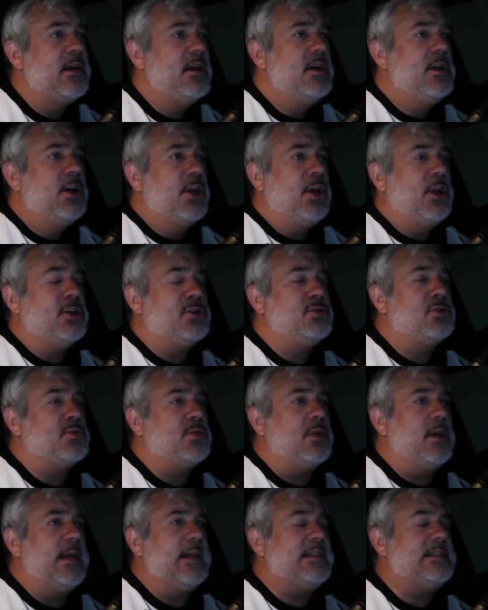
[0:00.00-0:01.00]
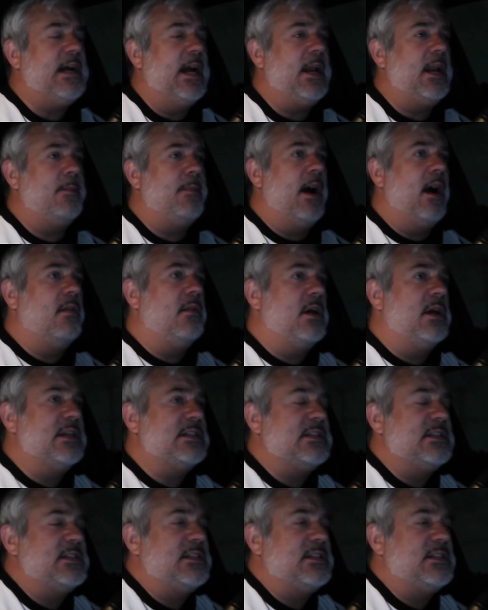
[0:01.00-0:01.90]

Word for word: you know, she was really excited about this.